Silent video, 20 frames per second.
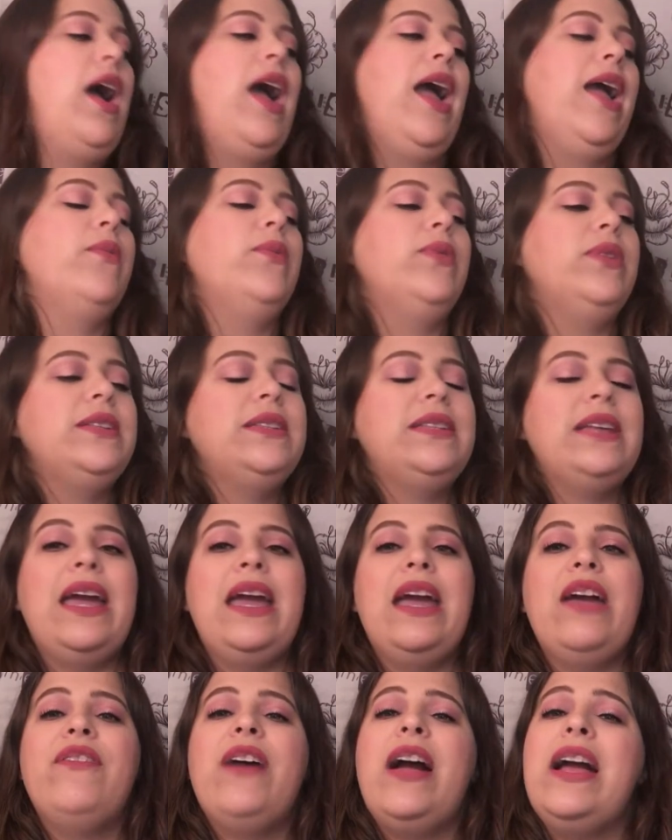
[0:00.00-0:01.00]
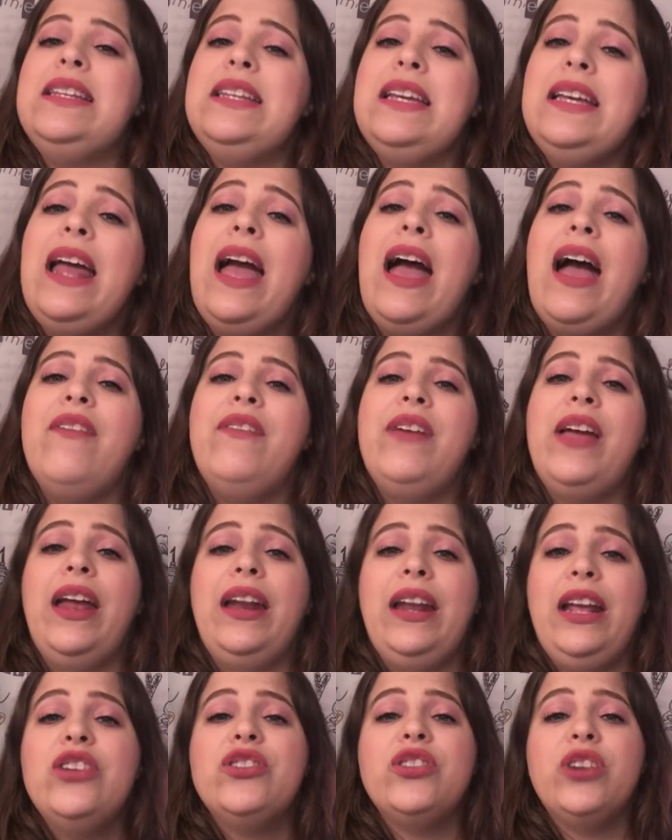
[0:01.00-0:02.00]
I will say if I did have
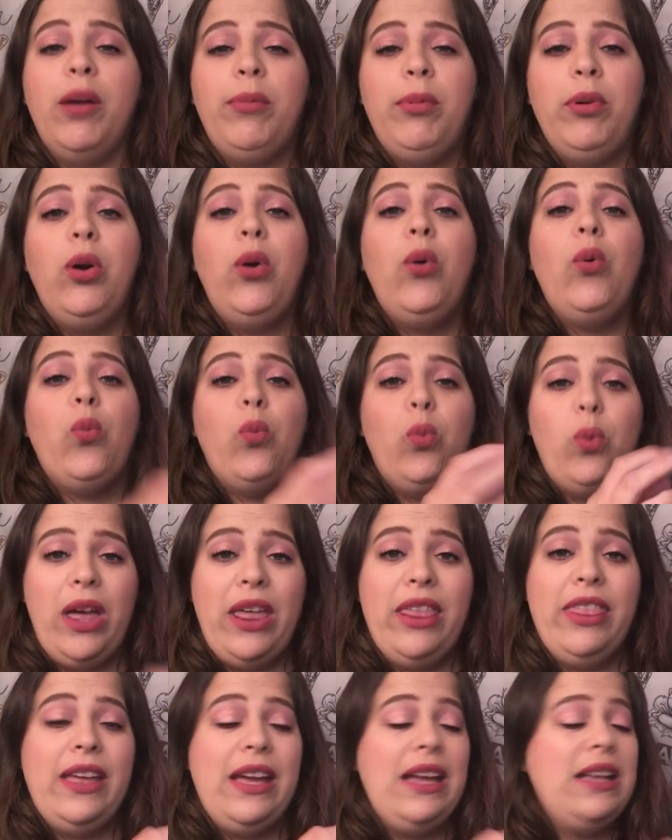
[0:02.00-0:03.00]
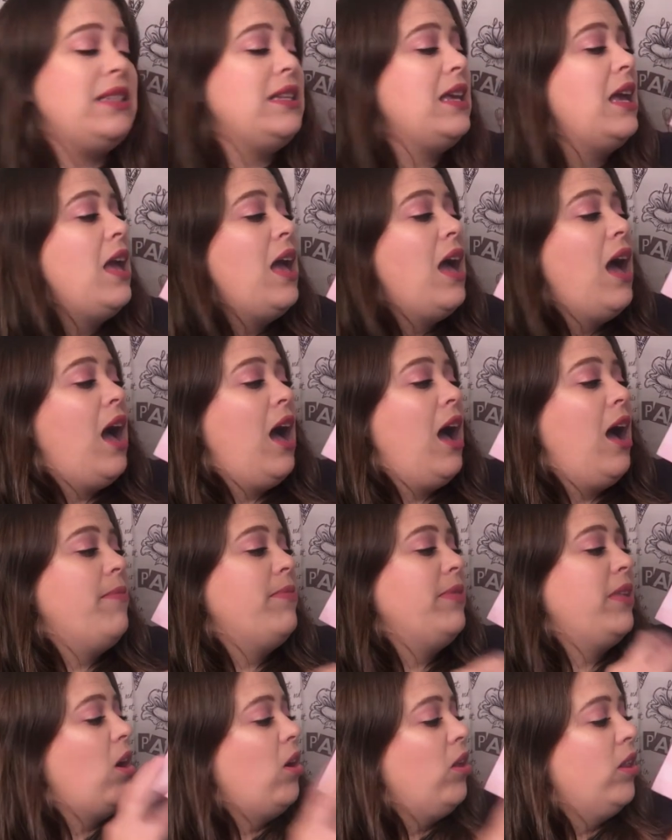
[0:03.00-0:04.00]
any trouble with it,
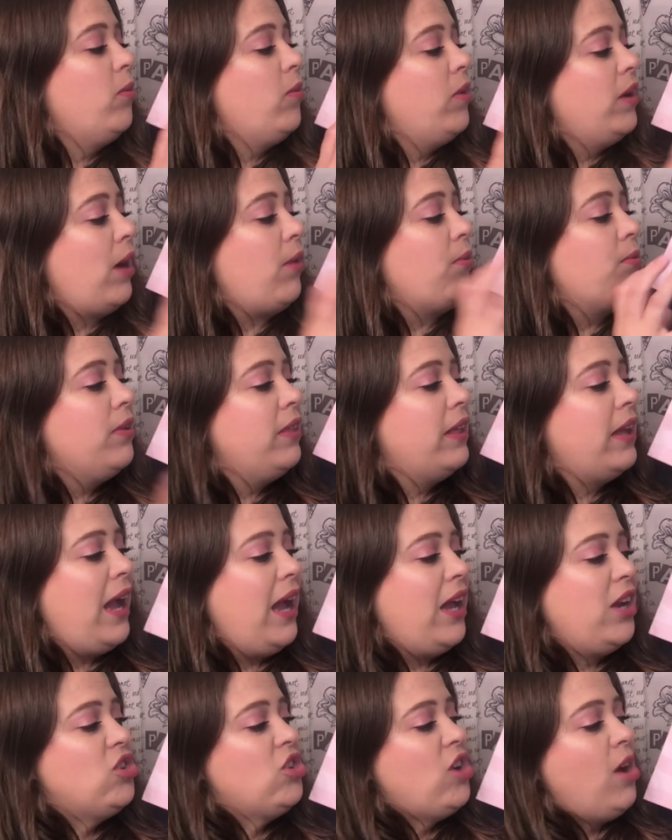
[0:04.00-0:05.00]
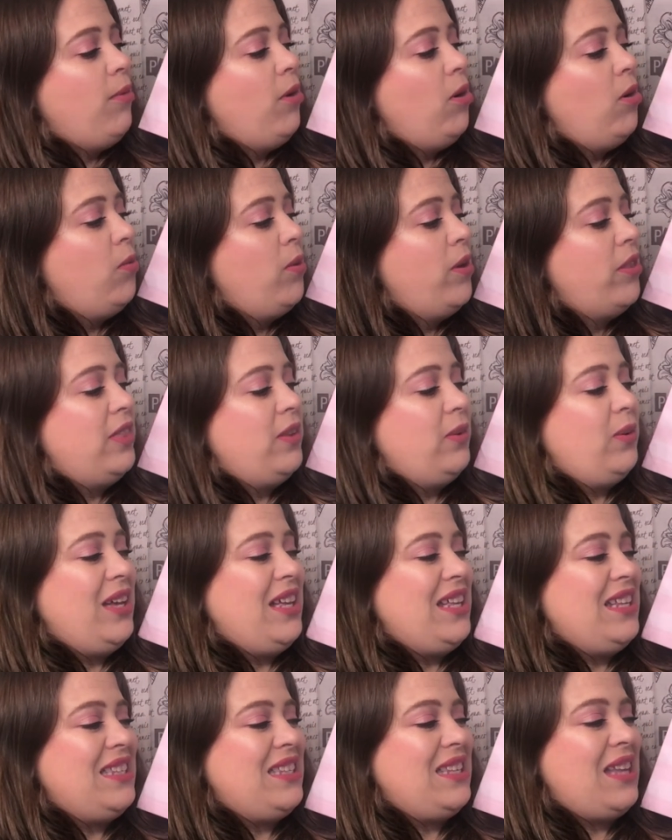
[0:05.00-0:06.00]
um, the only one I really had trouble with
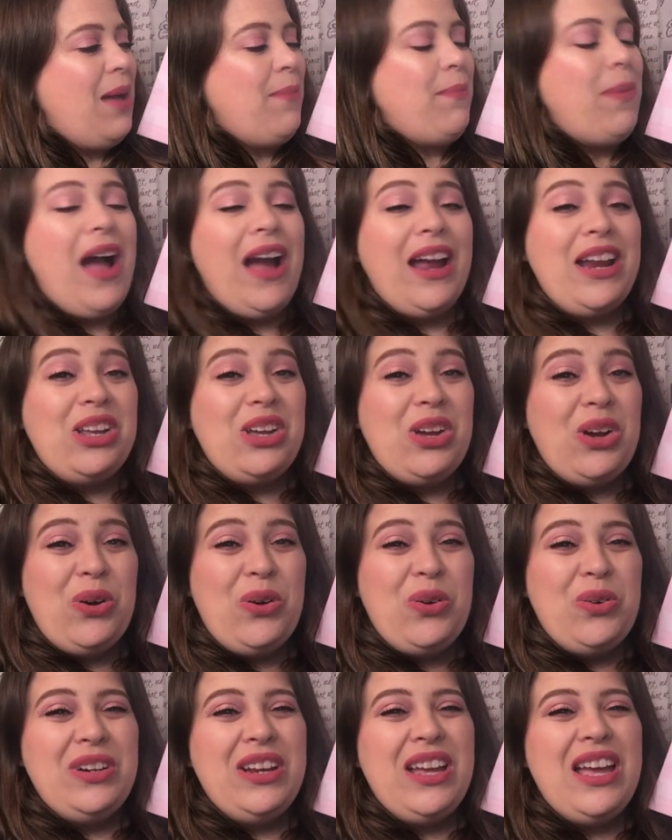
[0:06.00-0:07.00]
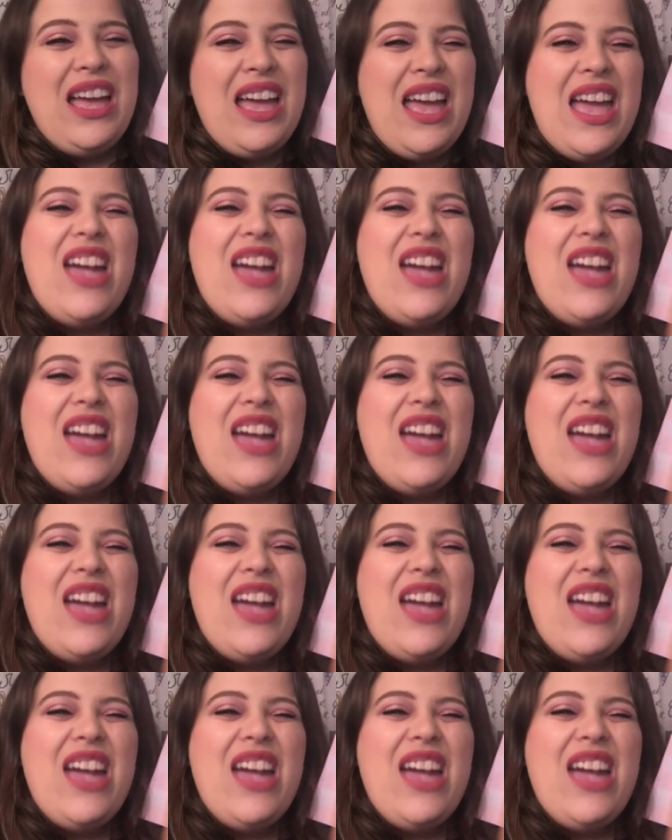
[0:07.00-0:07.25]
was pine cone.